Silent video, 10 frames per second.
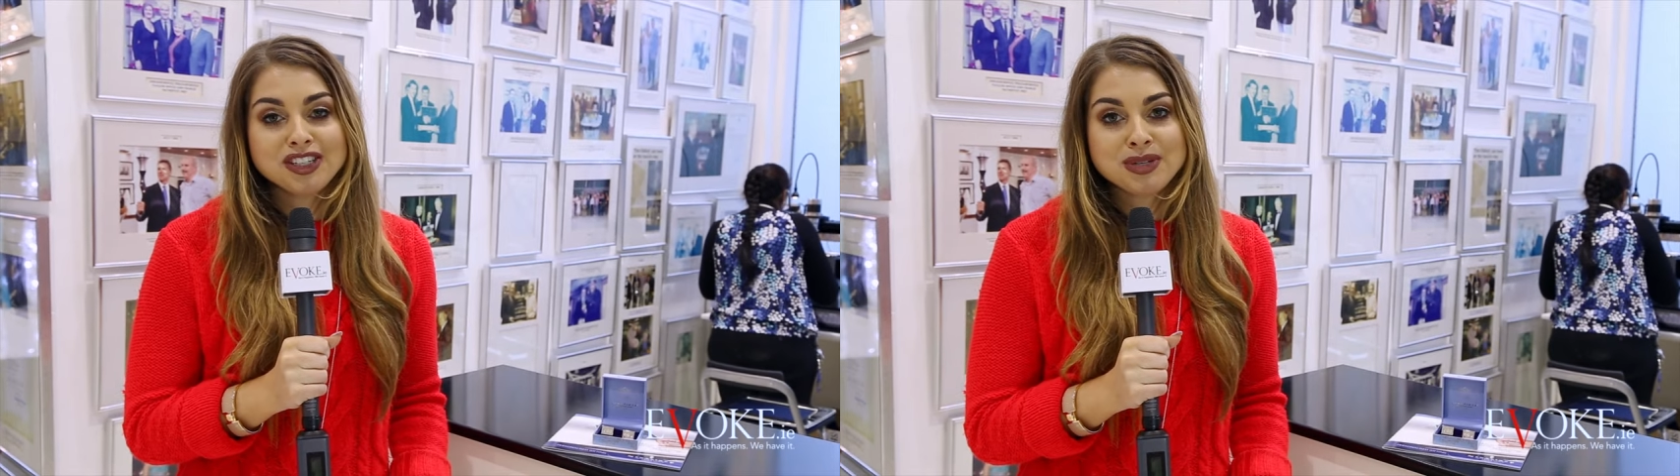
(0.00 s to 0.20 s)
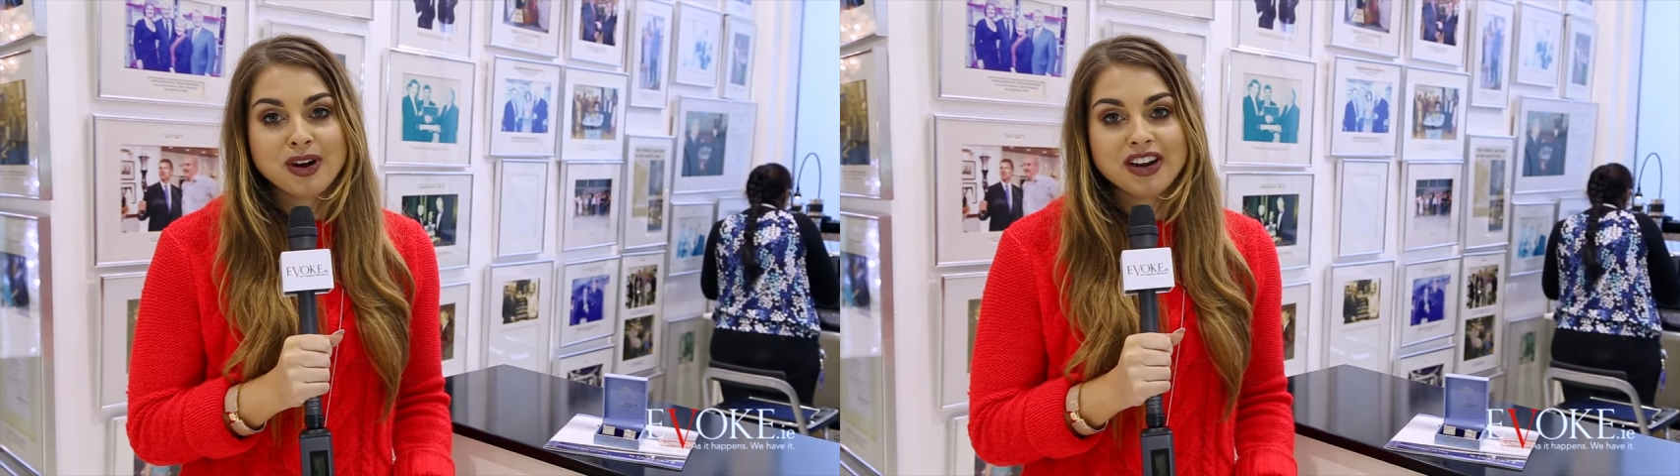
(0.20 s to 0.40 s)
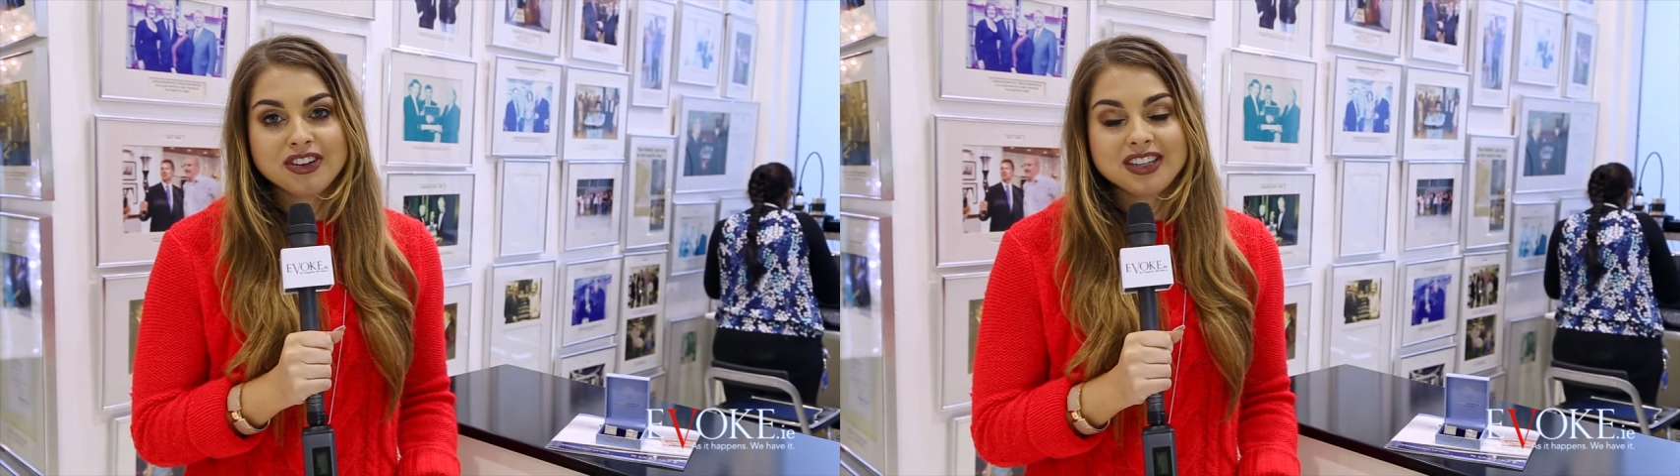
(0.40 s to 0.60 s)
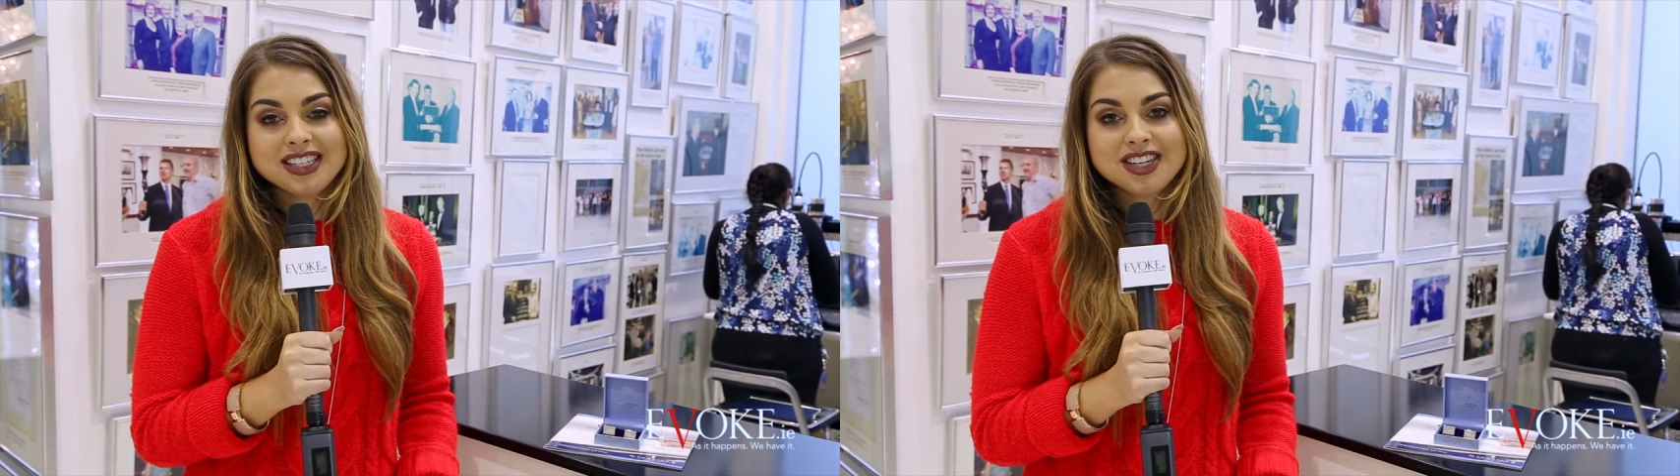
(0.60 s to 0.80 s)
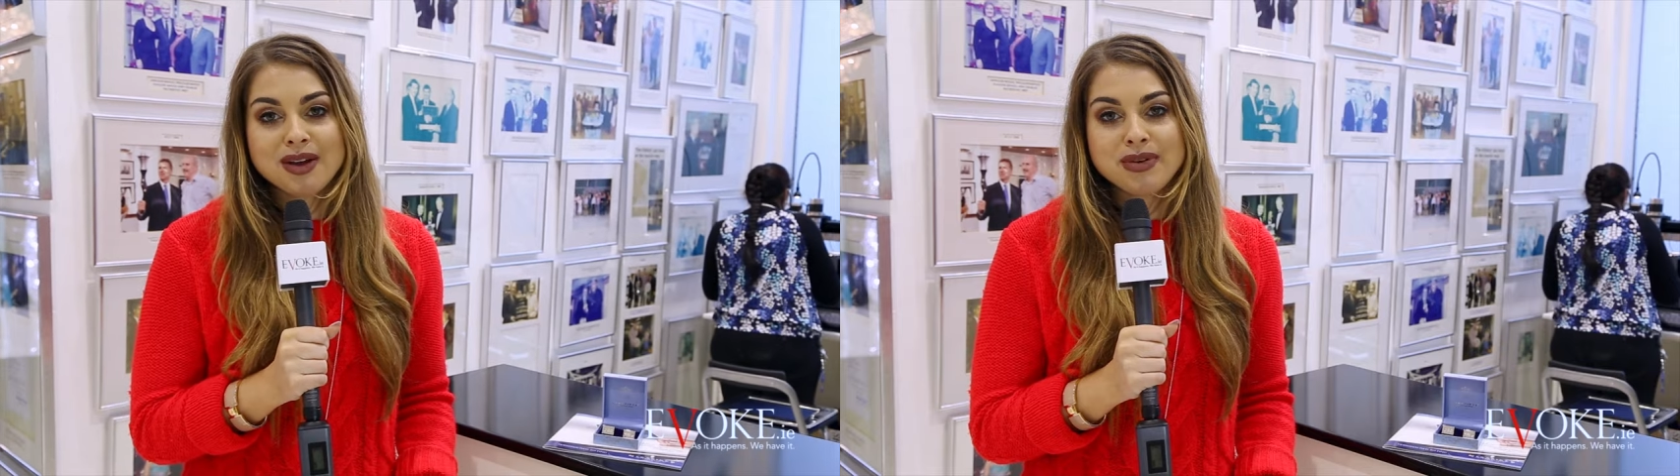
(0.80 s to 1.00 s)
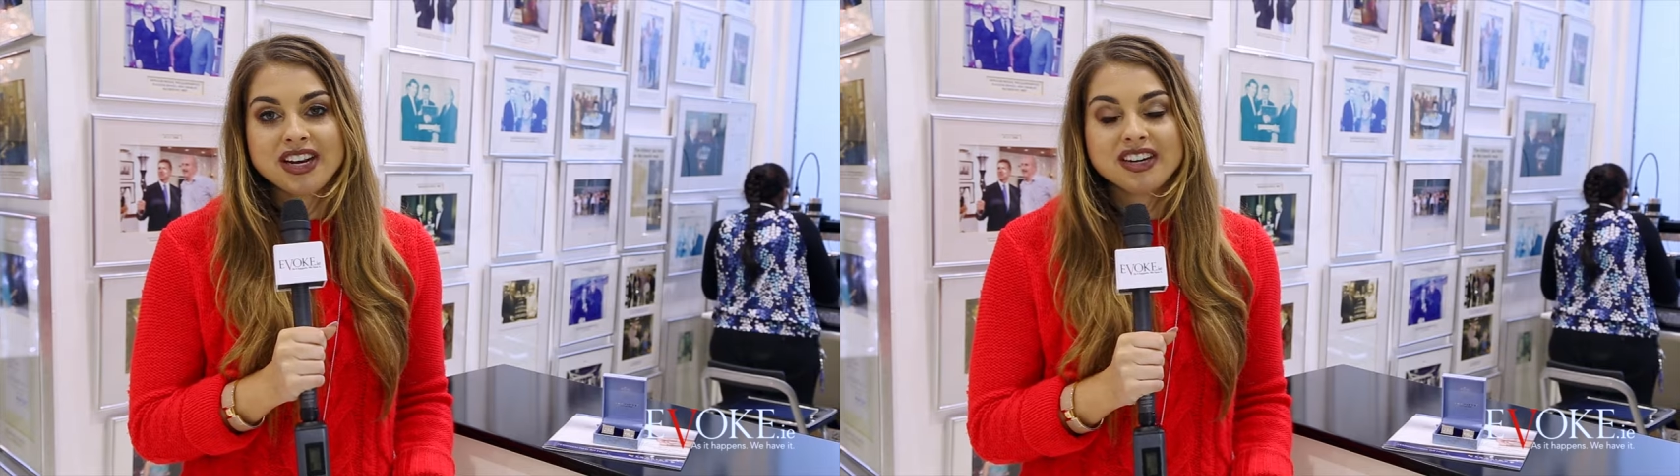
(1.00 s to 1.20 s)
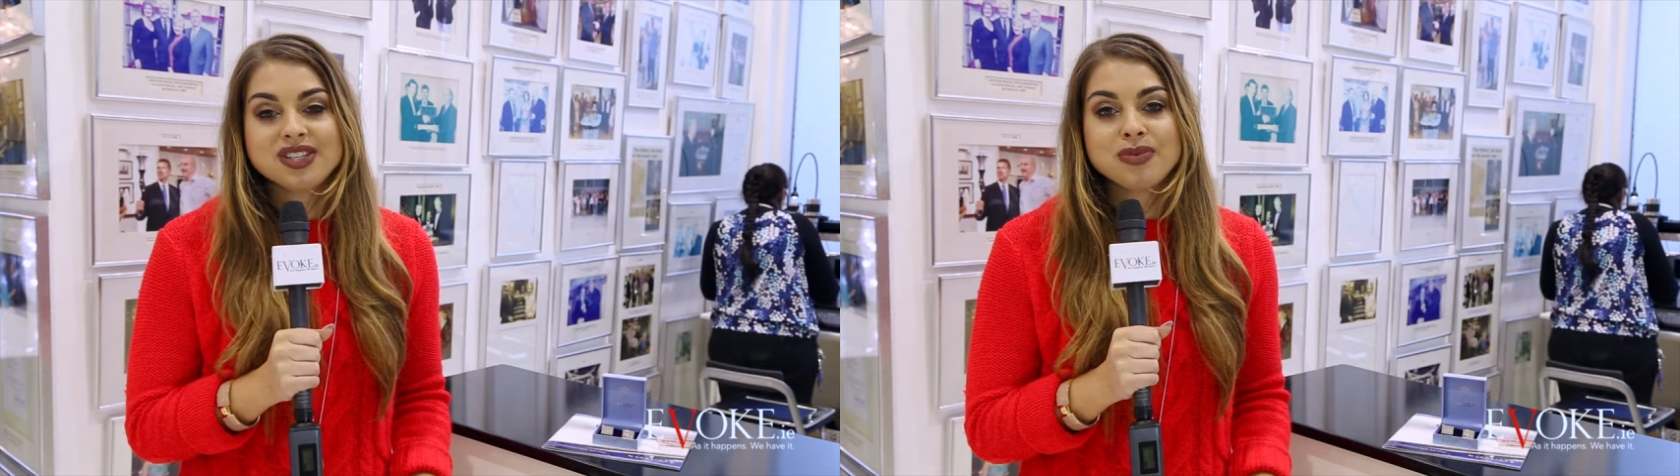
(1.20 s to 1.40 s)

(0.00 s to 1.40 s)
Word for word: hard to buy for this time of year,